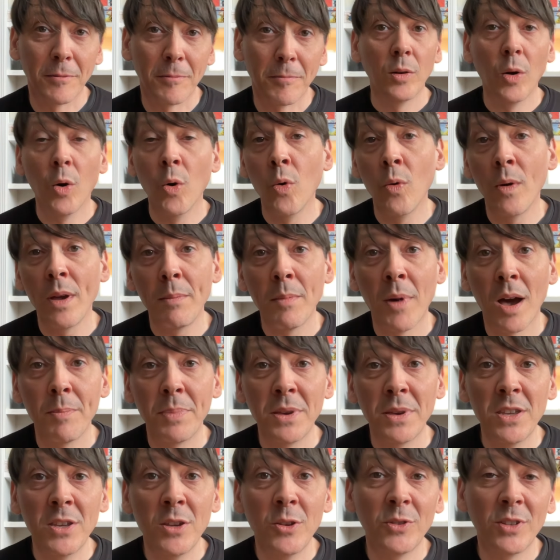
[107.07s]
Or we might be
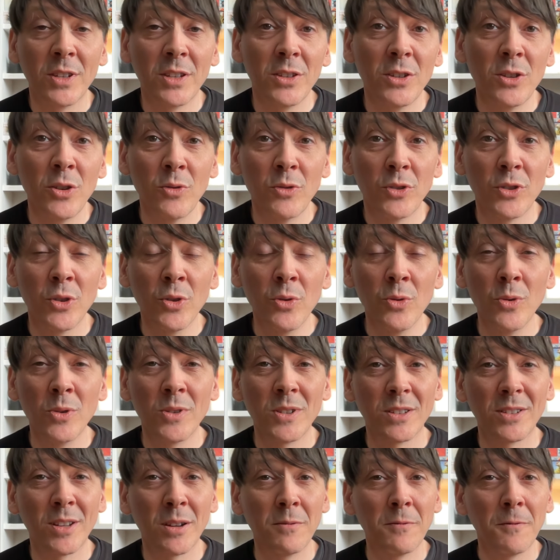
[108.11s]
using new tools
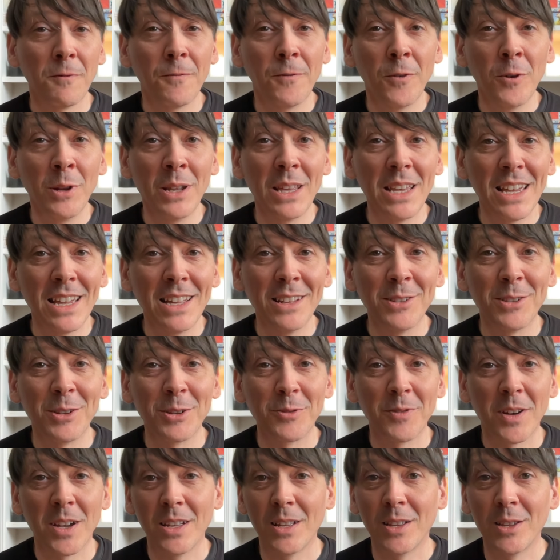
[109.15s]
that don't fully
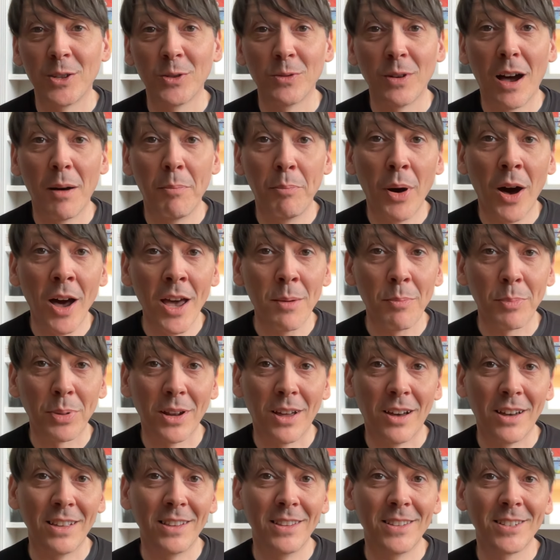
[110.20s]
integrate into our
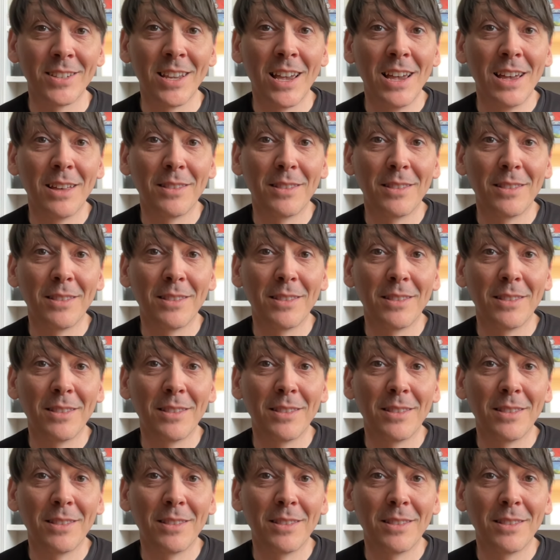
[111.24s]
pipelines,